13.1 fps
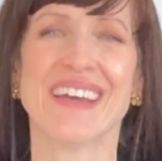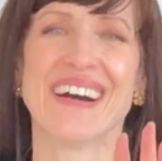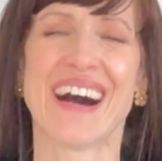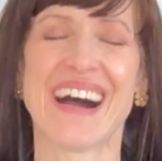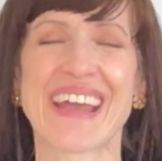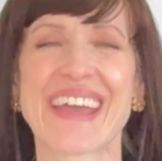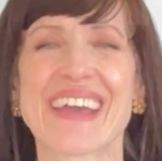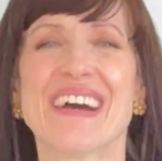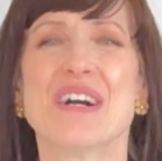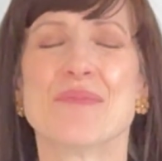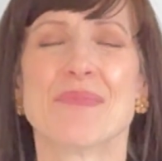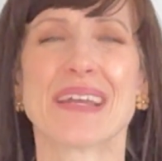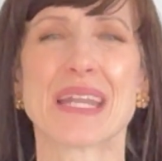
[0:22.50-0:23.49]
Hi,
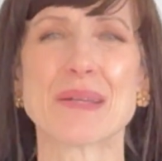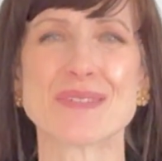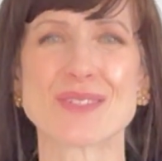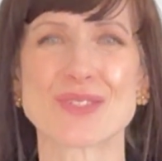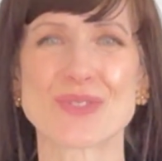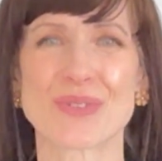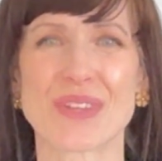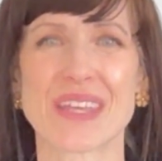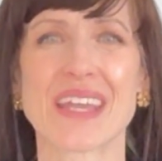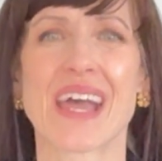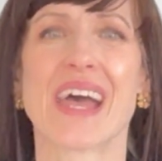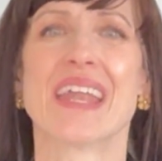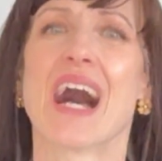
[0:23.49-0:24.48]
my name is
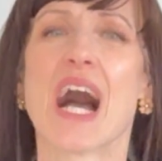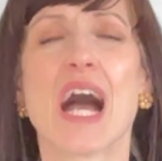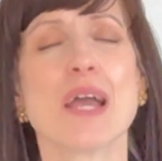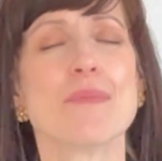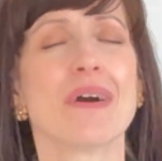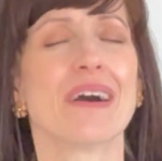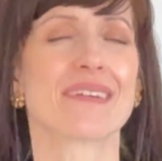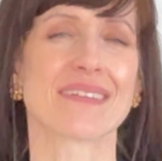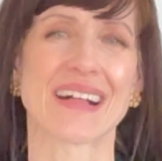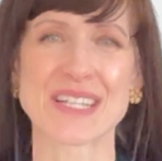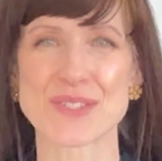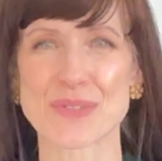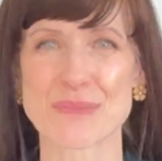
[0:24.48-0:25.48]
Julie and I'm a
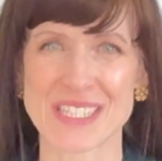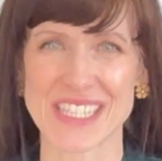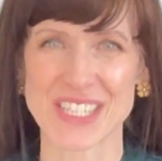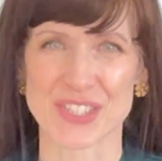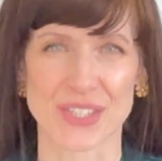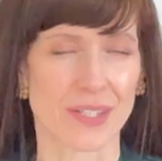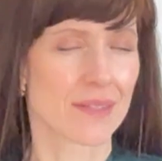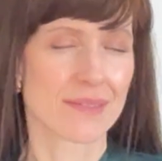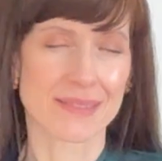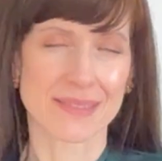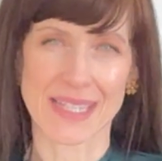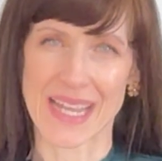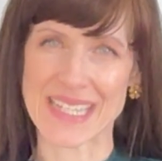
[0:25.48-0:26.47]
classroom teacher.
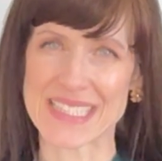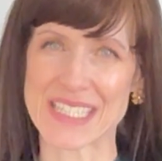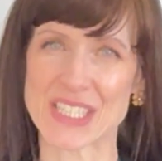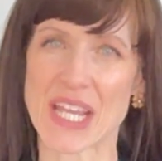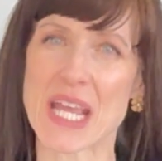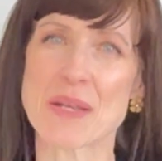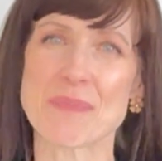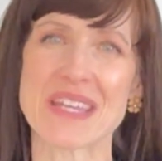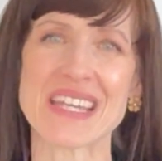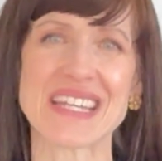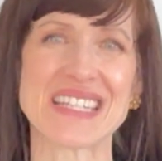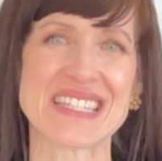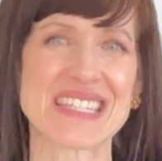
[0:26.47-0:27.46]
I teach AP
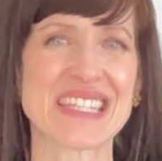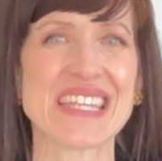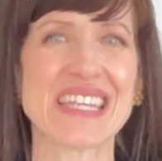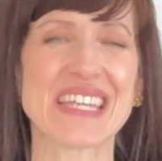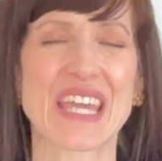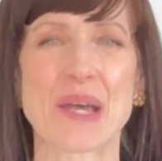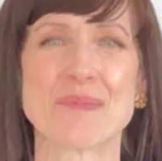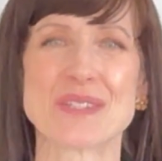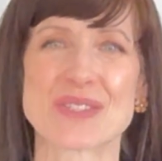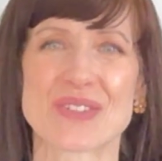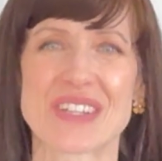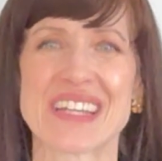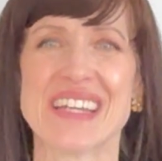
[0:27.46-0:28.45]
and CE
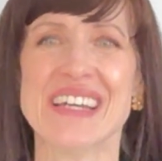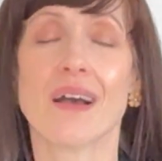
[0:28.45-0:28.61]
chemistry.